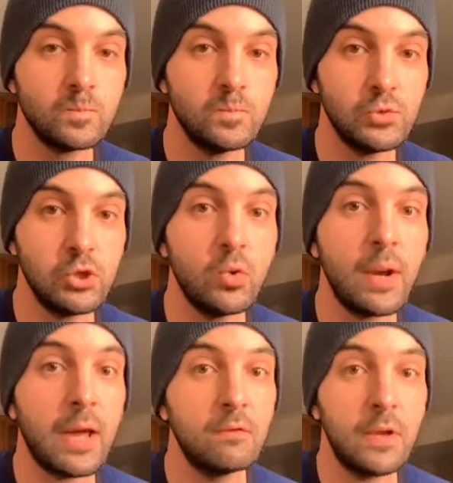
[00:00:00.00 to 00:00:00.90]
do what
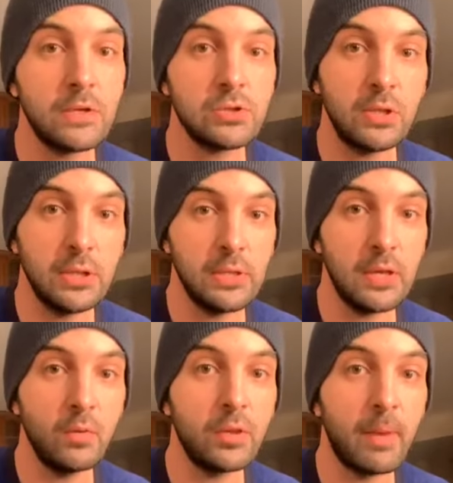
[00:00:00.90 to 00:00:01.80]
I eventually did
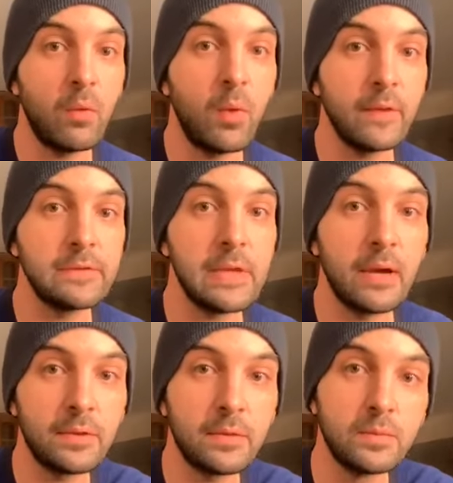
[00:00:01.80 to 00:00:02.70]
with my wife's death,